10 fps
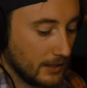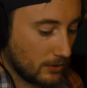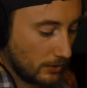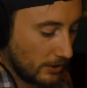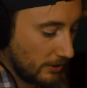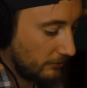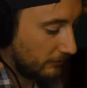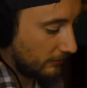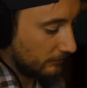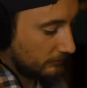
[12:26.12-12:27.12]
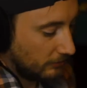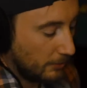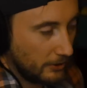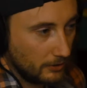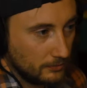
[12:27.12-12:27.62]
sort of,
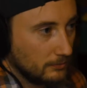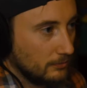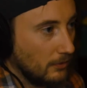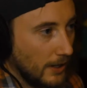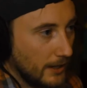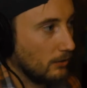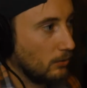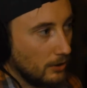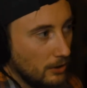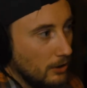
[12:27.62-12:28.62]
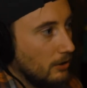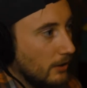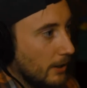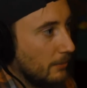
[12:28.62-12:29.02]
from your landlord or